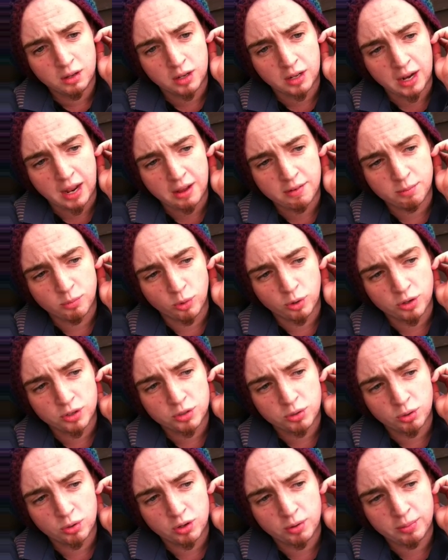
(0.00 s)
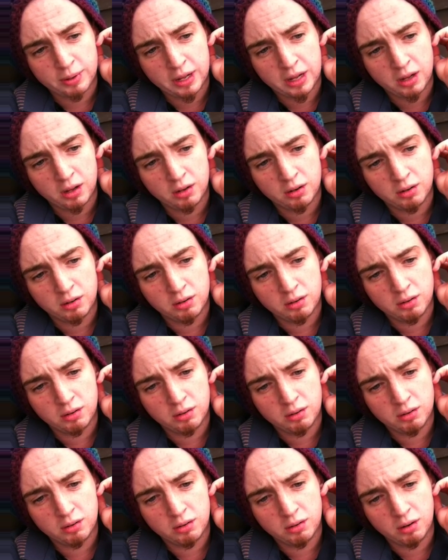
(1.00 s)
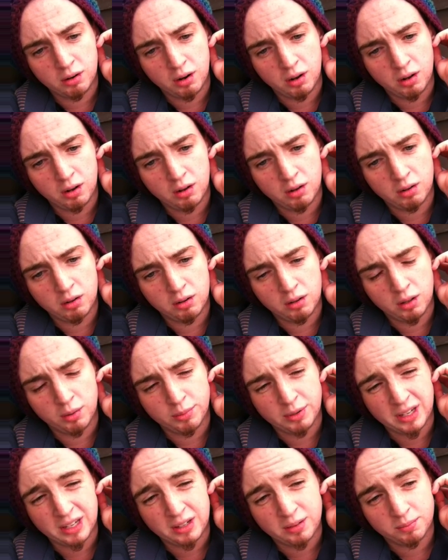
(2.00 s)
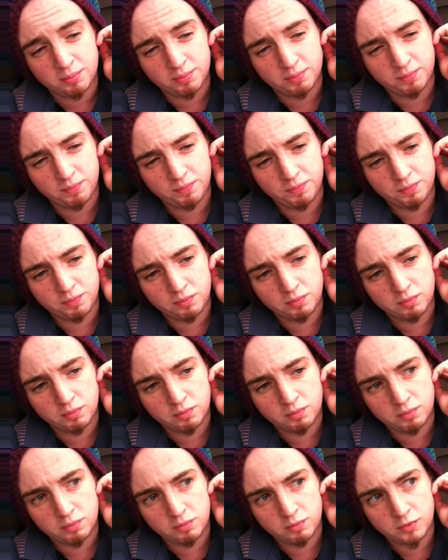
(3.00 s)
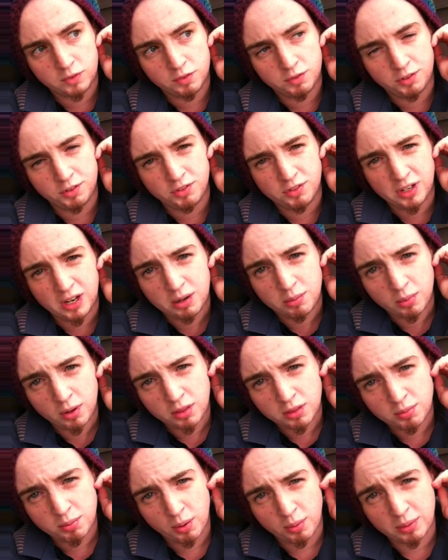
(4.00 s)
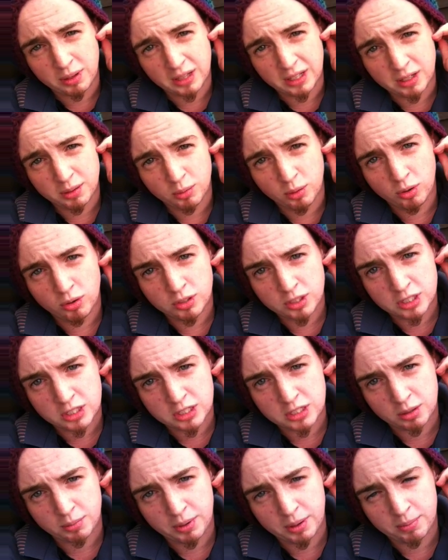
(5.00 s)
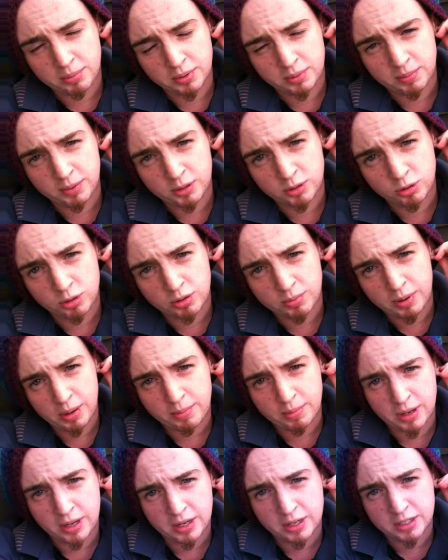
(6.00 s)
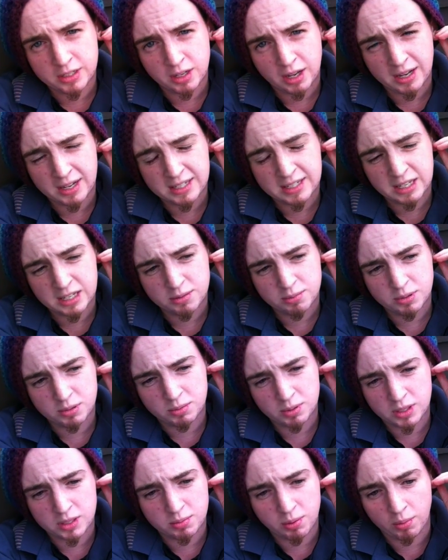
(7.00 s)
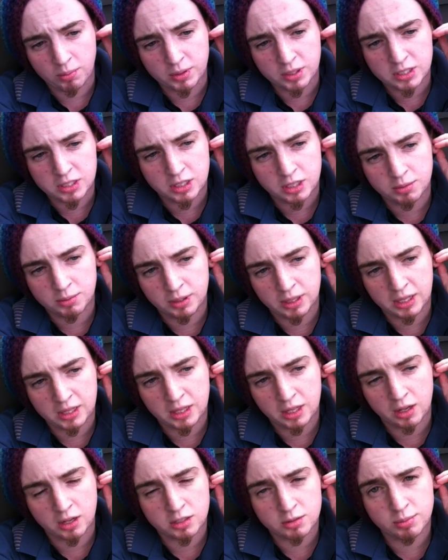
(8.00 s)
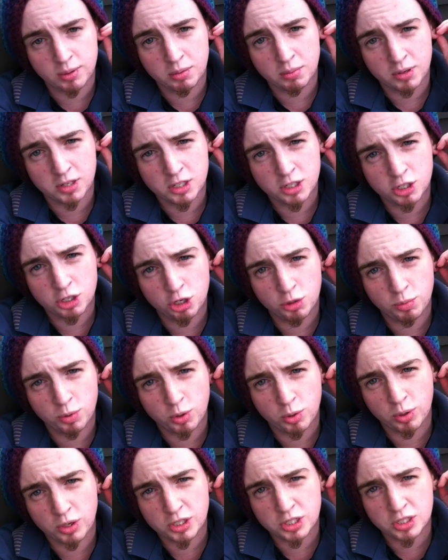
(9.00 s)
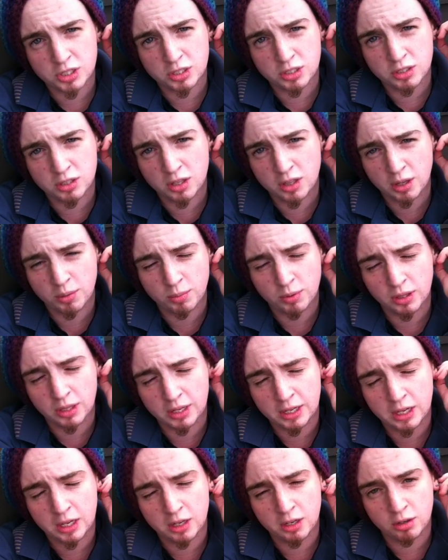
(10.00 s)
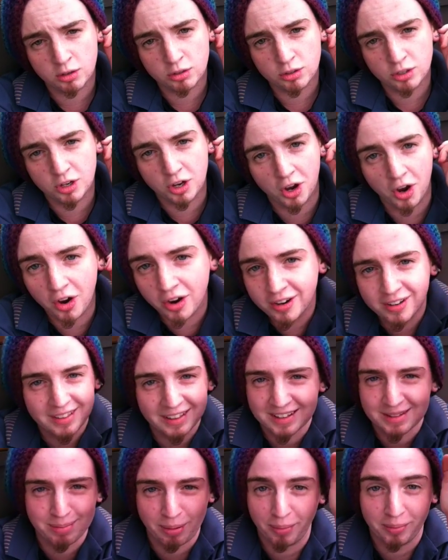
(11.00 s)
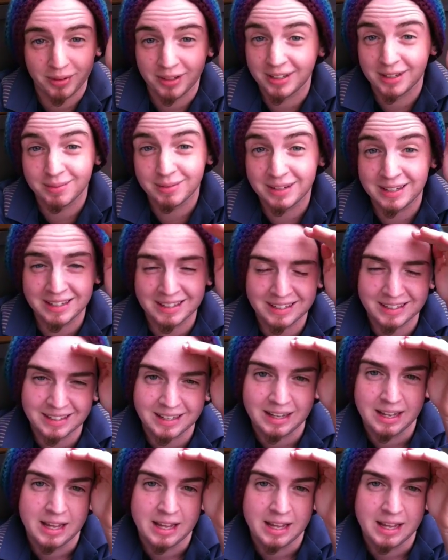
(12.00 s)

gonna have more to talk about. I mean, 15 months, probably a little more, just because I'll be able to talk about my psych assessment, but it's probably just gonna be like, they ask me a bunch of stupid questions, and then we're like, yeah, you're good to go. That's probably gonna be it.